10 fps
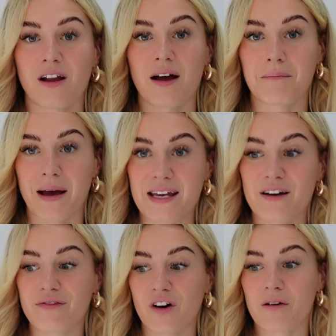like make
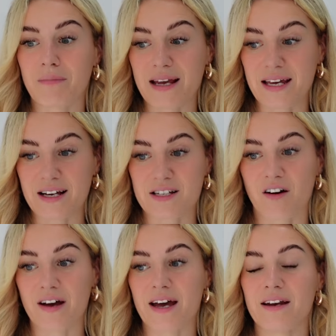it fun, make it
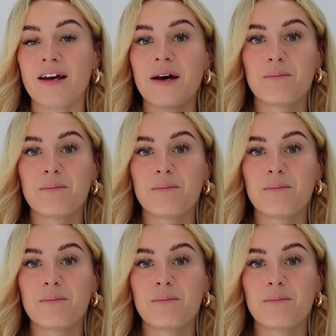exciting,